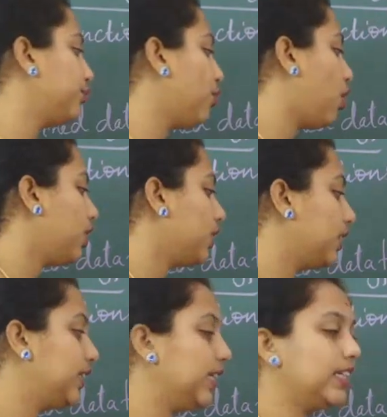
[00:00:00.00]
for
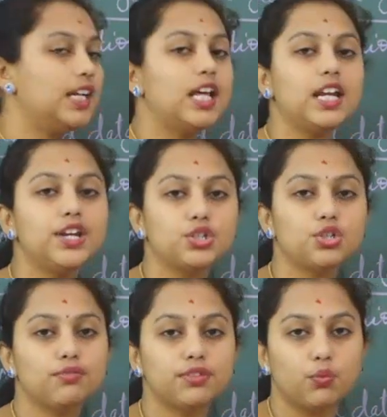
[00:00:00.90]
the
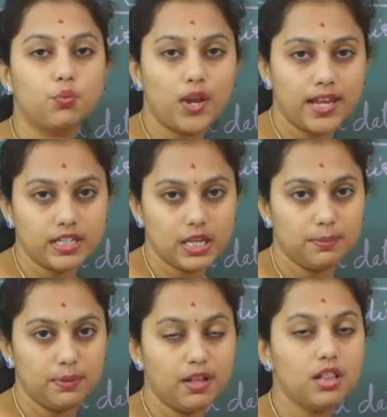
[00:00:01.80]
declaration of the
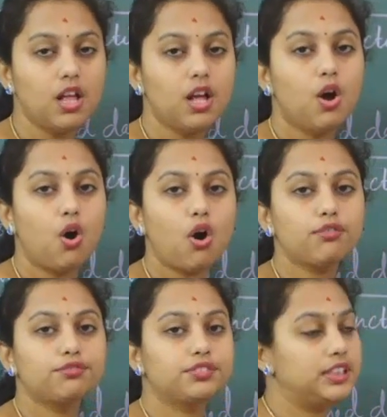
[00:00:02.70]
variable
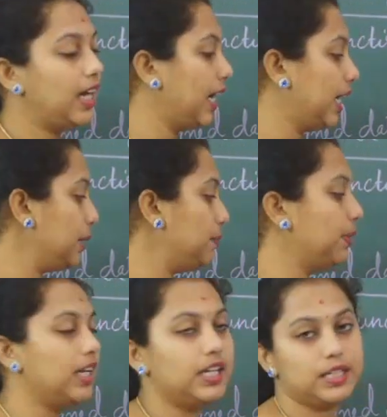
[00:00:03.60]
of type
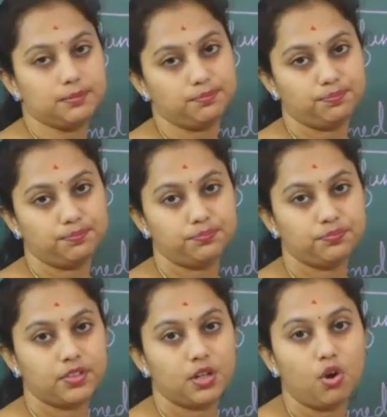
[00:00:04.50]
enum
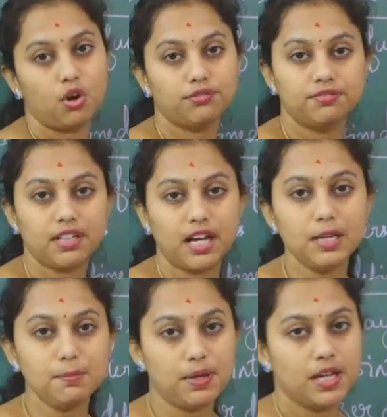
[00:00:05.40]
of
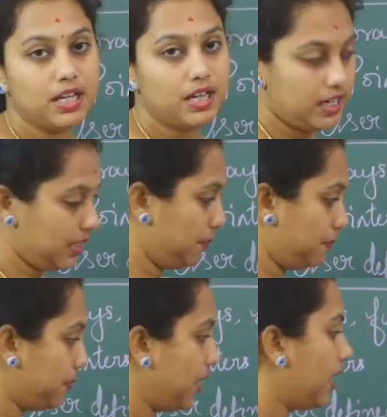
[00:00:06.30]
type enum.
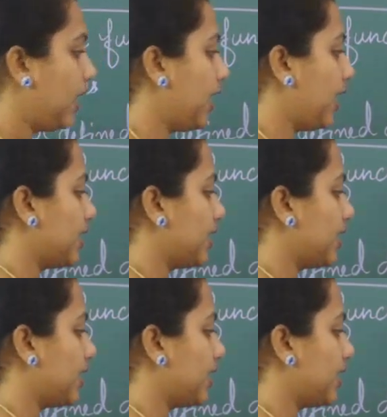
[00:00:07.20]
An